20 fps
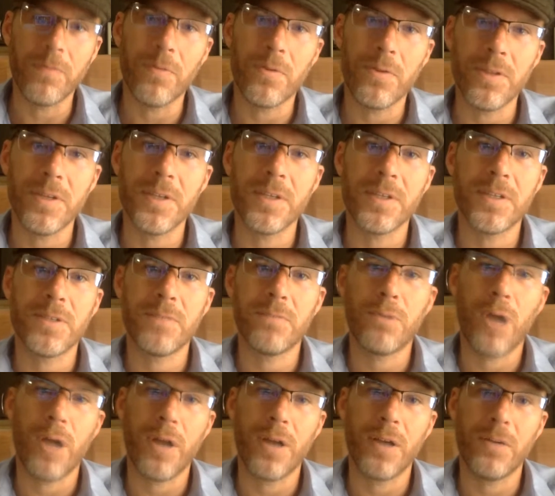for this
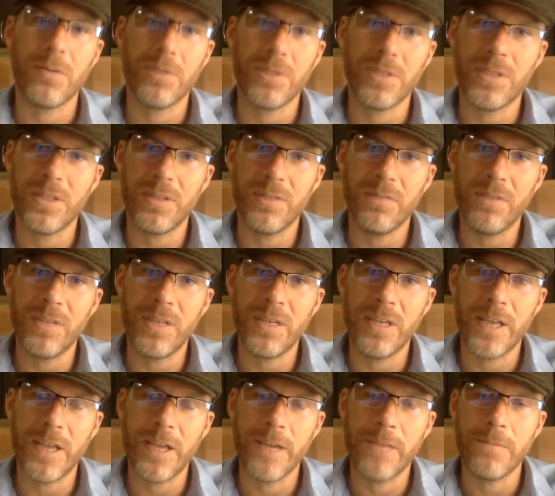product, which is in
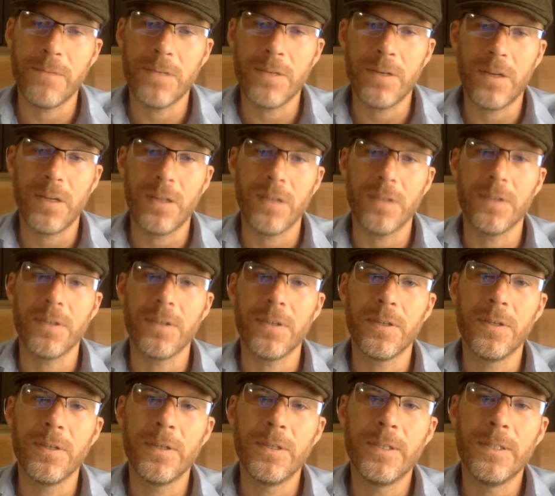Veendam in Holland.
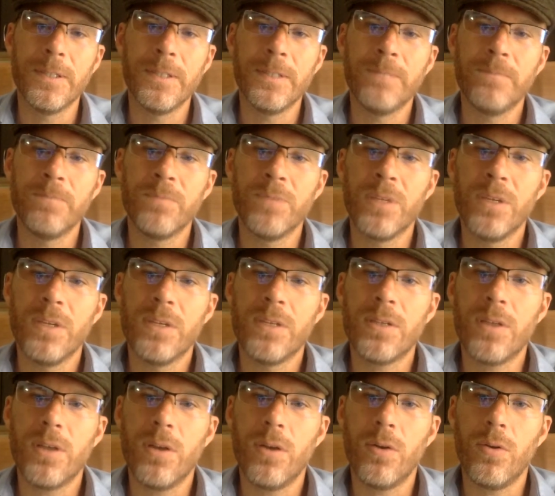
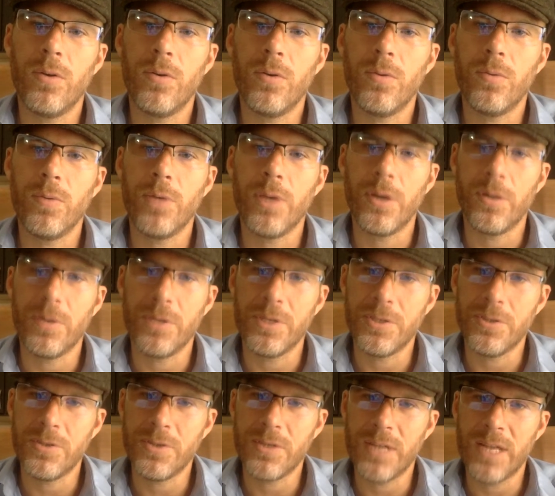So we always
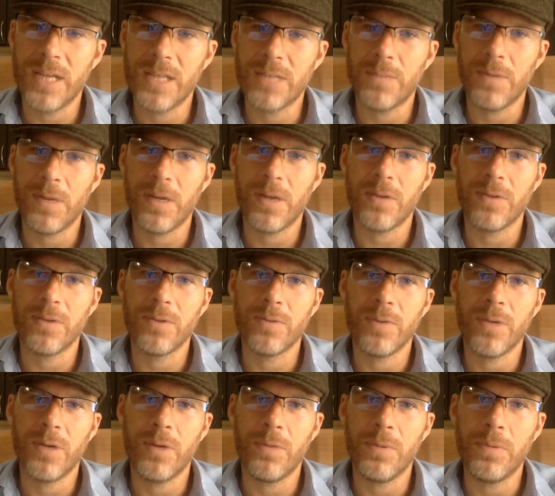use glass bottles. We
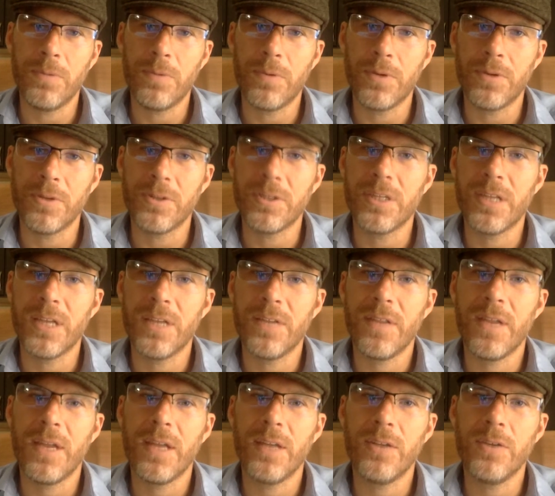help people to understand
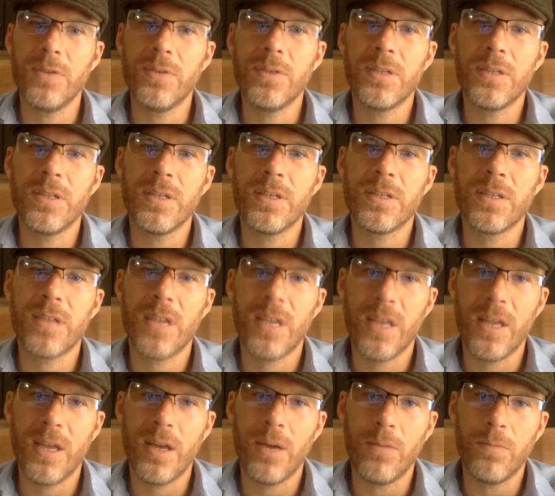that. Using this can
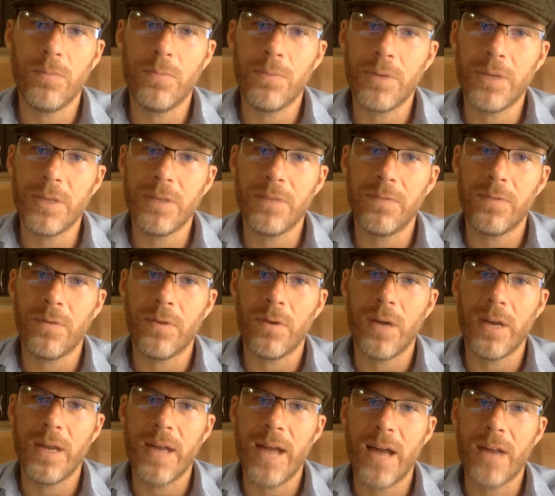help bring the
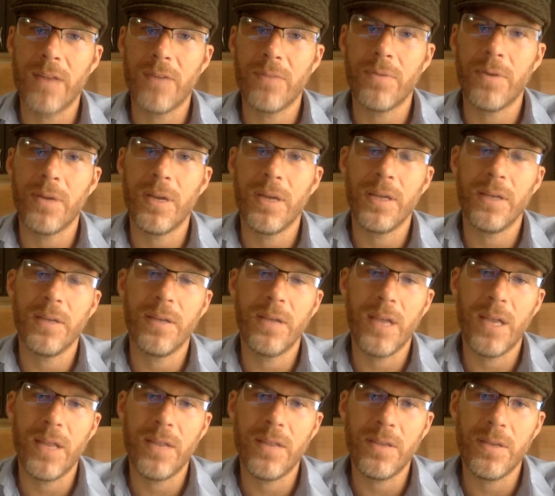fluoride out of the brain
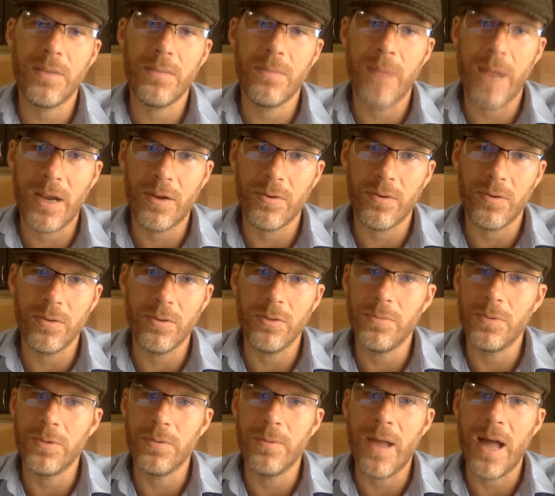and the
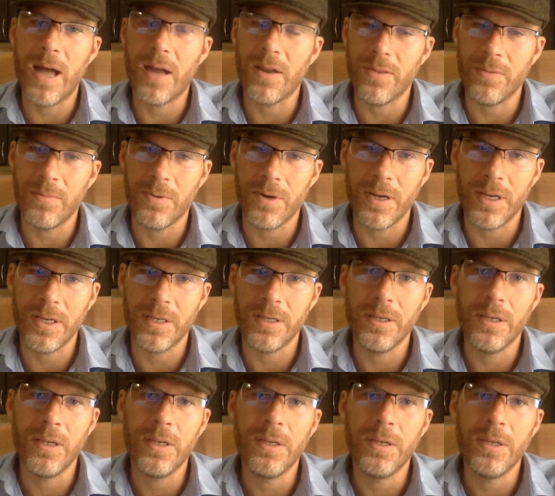macroaluminum out of the brain,